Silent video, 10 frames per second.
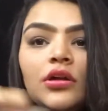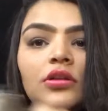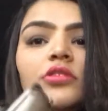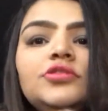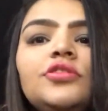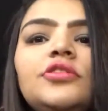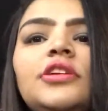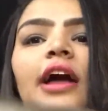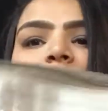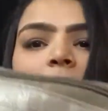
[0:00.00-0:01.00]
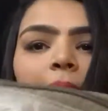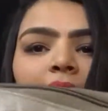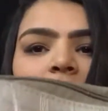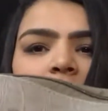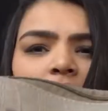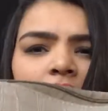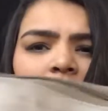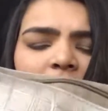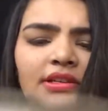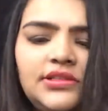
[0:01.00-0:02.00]
not showing on the camera, but the color
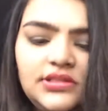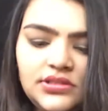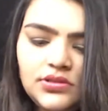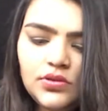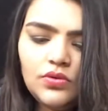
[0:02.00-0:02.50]
is